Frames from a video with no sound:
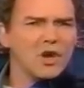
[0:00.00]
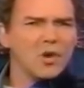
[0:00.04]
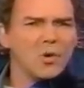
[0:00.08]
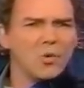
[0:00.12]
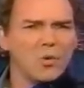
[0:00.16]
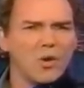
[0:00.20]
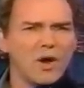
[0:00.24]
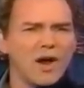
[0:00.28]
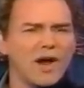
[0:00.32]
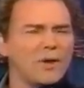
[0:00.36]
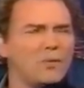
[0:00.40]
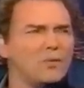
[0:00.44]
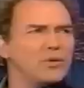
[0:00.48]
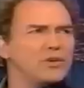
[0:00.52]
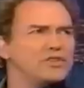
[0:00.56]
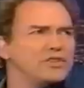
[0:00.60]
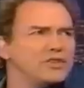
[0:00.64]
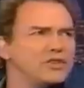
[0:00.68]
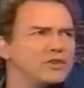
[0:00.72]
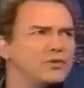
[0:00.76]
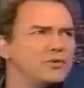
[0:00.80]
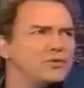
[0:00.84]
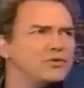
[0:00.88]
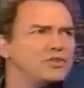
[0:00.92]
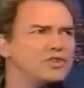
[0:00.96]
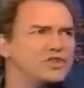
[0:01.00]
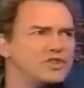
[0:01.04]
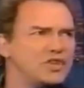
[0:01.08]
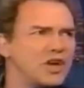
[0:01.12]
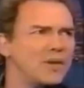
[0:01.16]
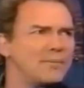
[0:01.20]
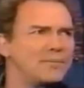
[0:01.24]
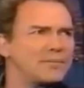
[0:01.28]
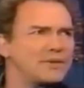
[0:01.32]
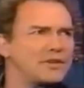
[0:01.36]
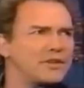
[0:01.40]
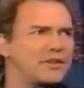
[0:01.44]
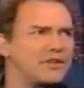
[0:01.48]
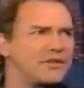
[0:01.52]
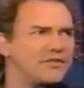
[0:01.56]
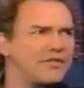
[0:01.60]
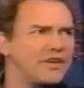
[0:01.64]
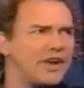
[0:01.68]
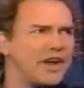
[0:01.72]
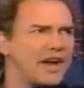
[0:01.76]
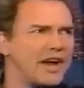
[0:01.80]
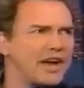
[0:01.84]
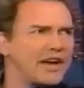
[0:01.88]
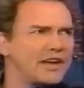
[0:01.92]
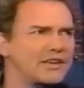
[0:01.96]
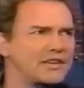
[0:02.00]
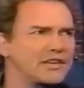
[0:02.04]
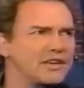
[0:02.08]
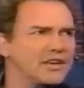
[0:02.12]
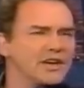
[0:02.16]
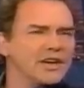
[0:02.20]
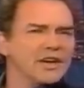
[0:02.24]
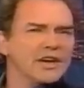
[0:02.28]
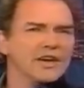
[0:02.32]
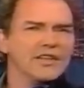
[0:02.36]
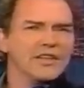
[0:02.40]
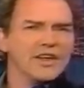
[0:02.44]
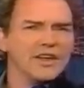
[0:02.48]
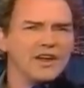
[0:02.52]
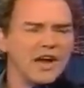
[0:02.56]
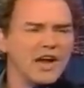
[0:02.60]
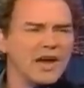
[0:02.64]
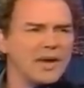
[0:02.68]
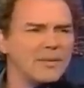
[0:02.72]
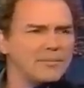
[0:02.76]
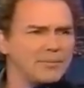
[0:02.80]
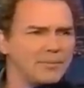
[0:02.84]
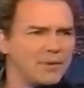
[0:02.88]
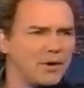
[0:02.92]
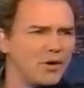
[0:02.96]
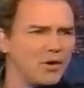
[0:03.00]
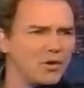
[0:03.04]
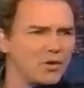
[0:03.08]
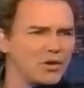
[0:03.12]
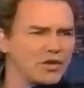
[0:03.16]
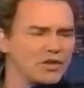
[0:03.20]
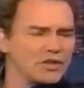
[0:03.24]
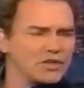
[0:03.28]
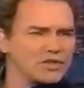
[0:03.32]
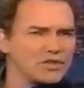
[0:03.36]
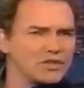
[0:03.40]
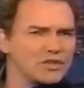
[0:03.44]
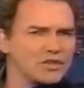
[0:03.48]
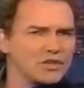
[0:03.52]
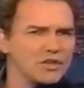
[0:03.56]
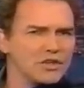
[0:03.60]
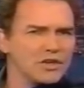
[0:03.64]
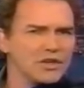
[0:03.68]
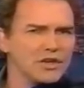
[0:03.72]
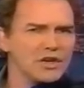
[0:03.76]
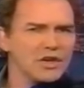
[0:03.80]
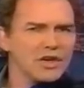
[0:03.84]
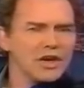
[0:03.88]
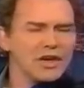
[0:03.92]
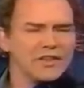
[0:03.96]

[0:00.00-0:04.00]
why would you jump to the fact that I'm Polish? Right.